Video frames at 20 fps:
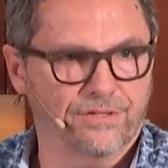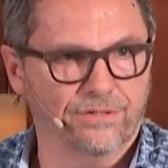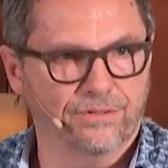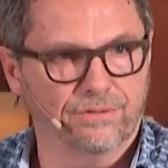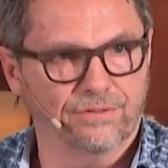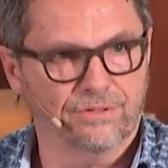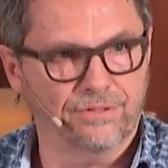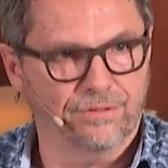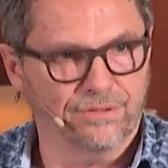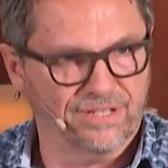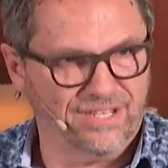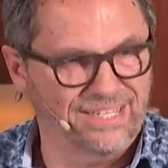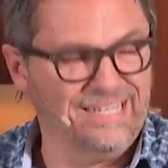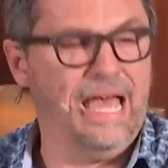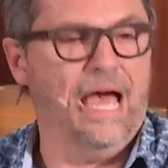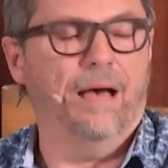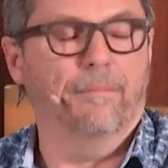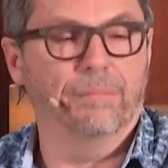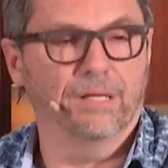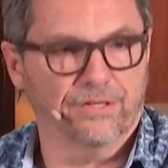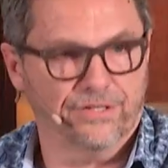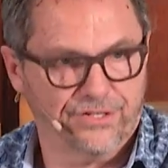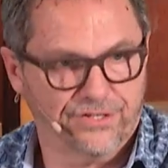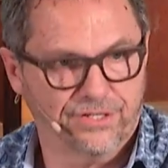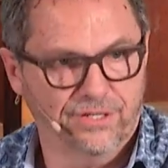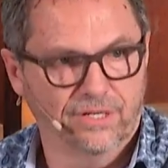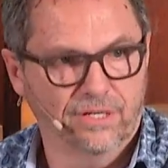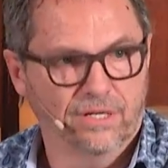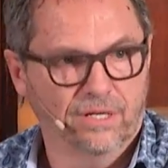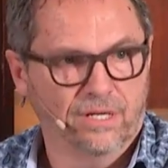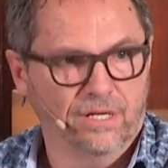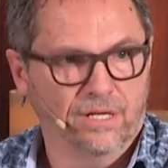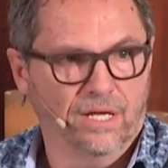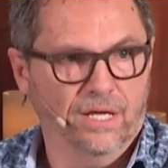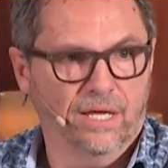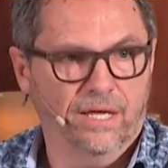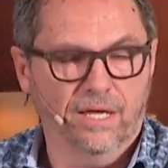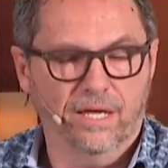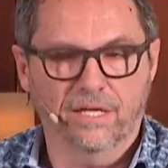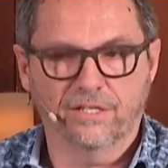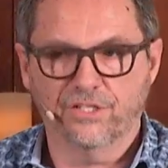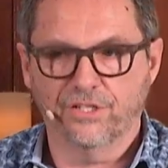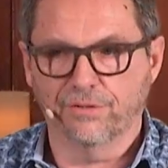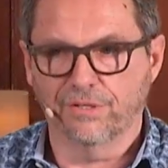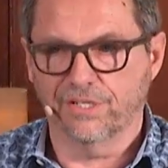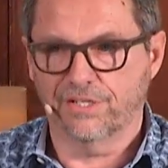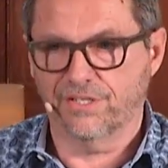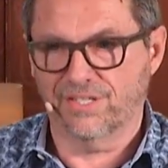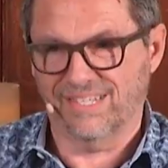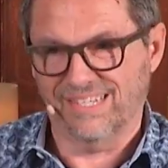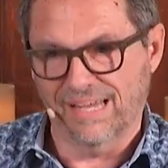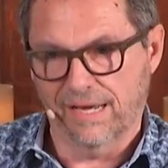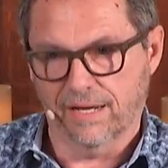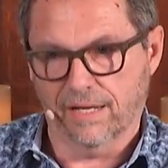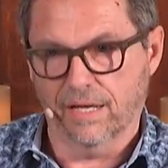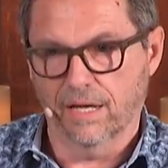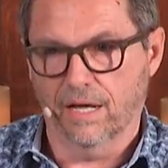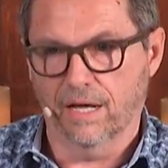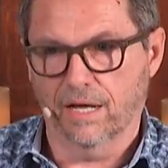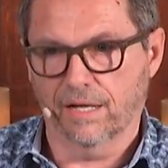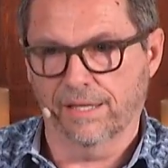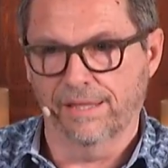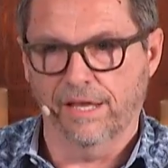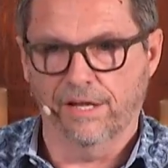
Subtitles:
to establish a Jewish synagogue.